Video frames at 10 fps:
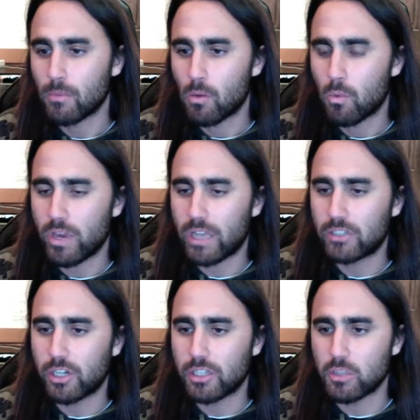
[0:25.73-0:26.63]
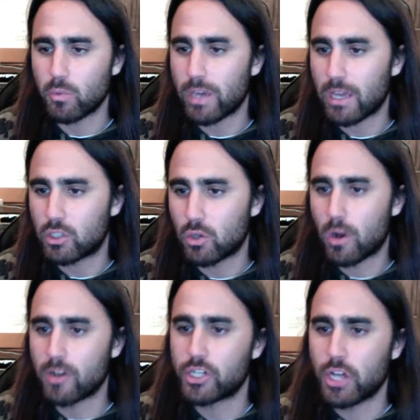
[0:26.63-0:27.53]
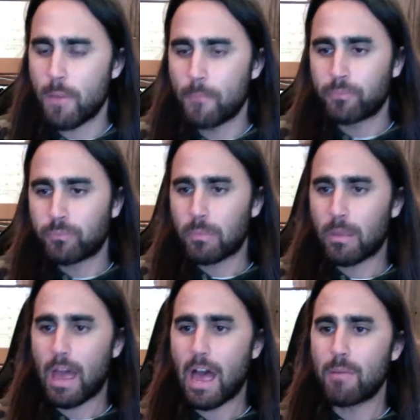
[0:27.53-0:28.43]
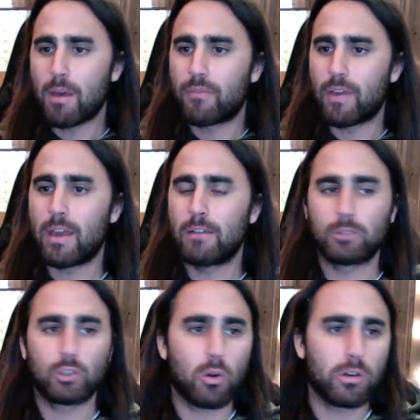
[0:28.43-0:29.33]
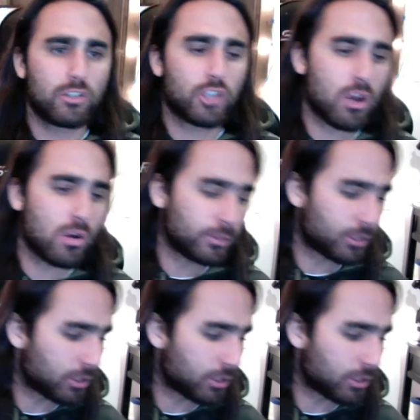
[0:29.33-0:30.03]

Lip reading: We got Justin, we got George. I'm FM, Soren Jones.